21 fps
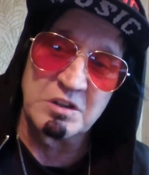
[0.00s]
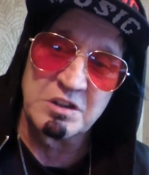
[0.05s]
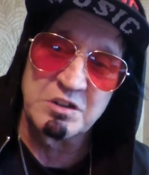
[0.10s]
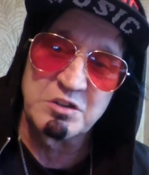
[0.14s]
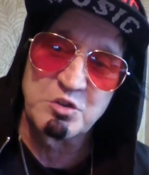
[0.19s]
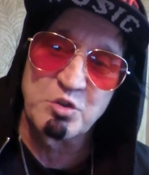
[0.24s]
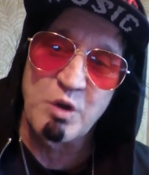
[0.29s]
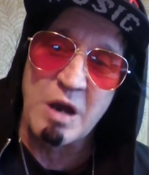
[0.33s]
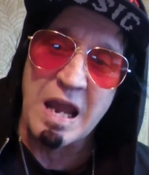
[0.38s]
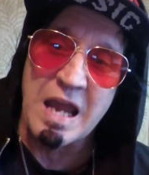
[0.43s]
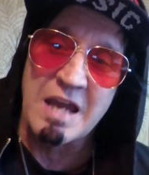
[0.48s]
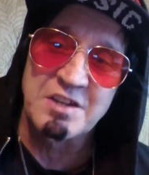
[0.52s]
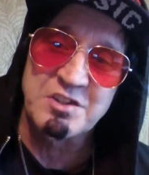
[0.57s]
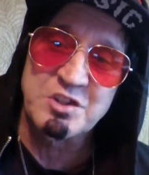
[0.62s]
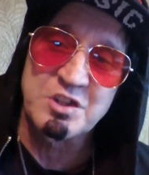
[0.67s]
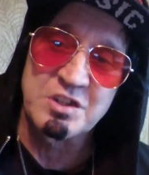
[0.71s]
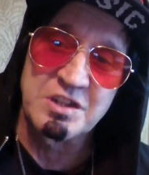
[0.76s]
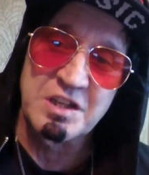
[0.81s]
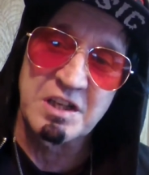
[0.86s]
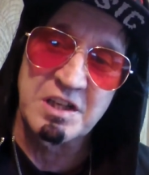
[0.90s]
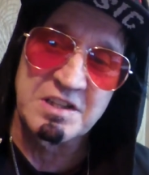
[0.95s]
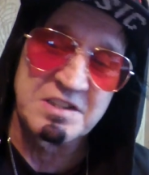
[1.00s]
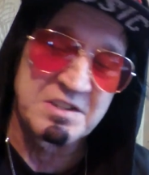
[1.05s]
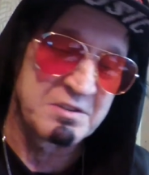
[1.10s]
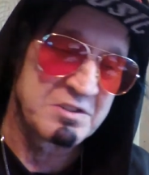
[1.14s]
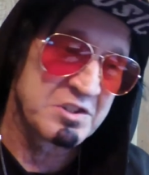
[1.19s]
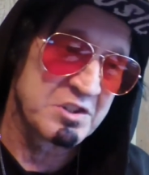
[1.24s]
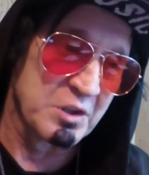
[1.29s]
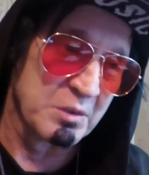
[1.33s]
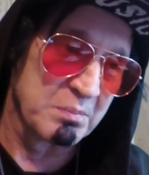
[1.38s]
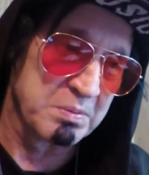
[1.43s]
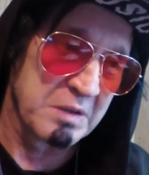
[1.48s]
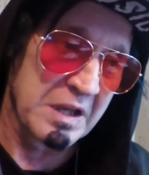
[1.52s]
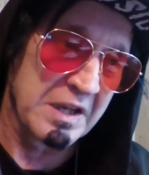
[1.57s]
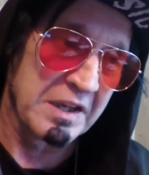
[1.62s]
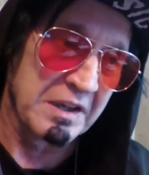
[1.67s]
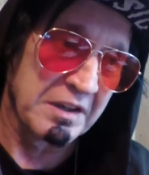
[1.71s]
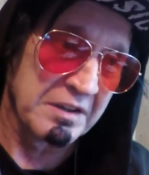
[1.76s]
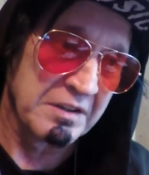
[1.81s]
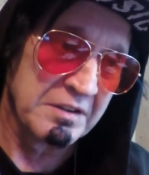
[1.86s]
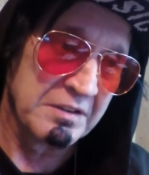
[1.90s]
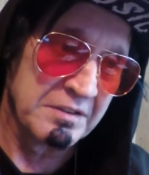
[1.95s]
trashed and they can still play.
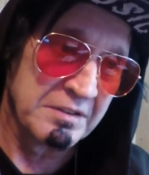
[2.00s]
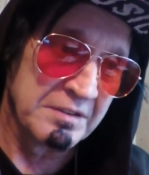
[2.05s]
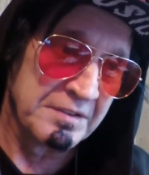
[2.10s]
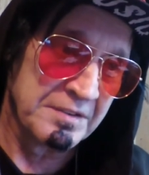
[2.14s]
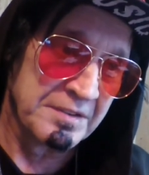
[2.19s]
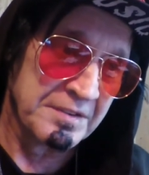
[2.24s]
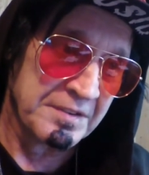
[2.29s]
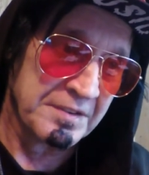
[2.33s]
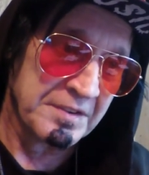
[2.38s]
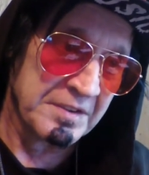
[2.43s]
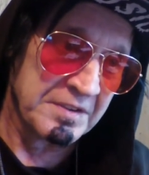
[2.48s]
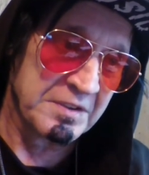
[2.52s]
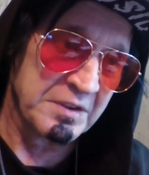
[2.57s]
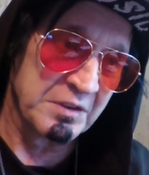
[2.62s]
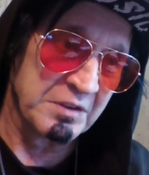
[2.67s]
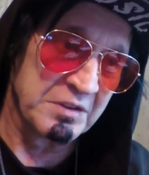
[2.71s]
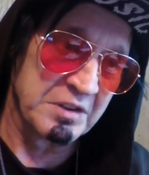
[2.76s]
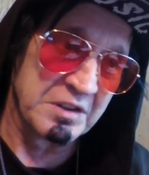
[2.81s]
Too.